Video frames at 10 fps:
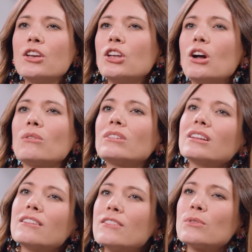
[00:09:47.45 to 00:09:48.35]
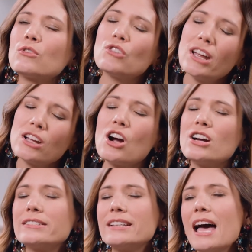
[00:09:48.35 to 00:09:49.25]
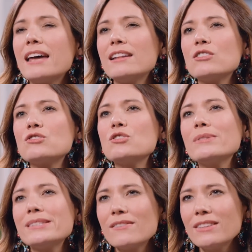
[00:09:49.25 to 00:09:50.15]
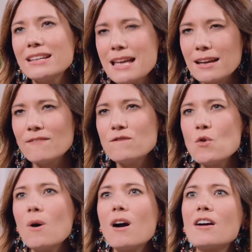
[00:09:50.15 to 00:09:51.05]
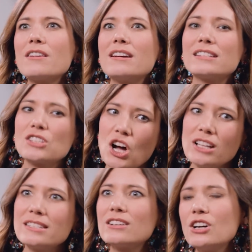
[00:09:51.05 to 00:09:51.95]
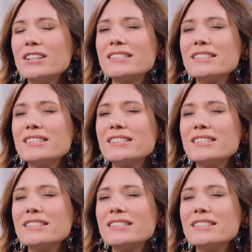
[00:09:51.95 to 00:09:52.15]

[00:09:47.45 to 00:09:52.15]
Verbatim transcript: you know, living with credit card debt, and they're doing stuff that they can't afford, and it's constant.